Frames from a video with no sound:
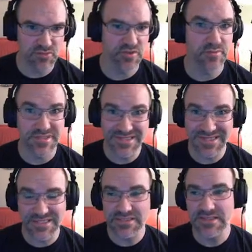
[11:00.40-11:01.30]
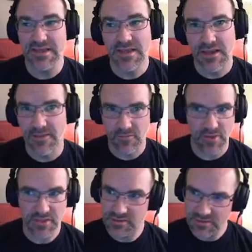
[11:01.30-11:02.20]
multiple scenes, and the way
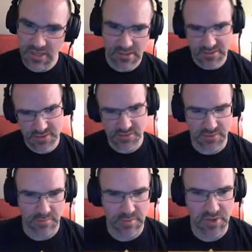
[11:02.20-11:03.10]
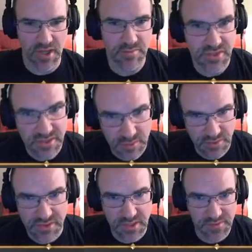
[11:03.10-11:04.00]
you do that is through scriptable objects. So we'll
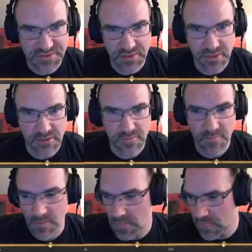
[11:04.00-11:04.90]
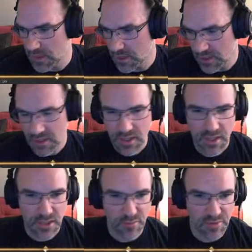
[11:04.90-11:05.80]
just demonstrate here.
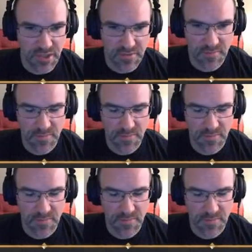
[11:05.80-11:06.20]
Hit play.